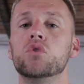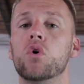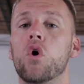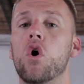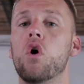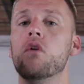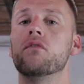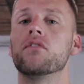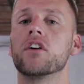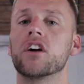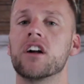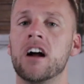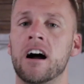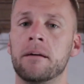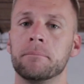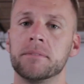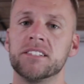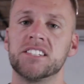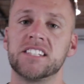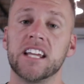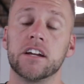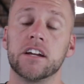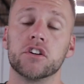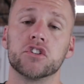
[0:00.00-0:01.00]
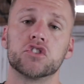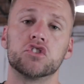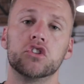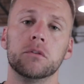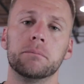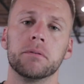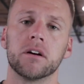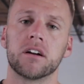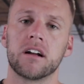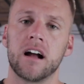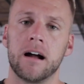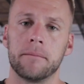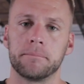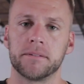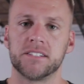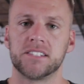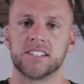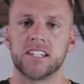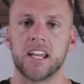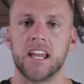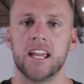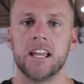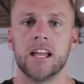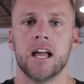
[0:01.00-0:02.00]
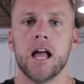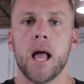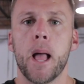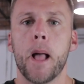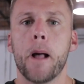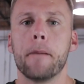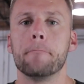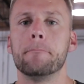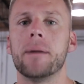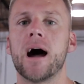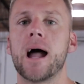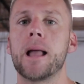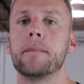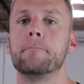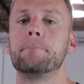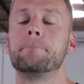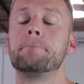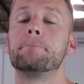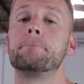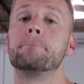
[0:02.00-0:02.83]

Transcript: to overcompensate or supercompensate by,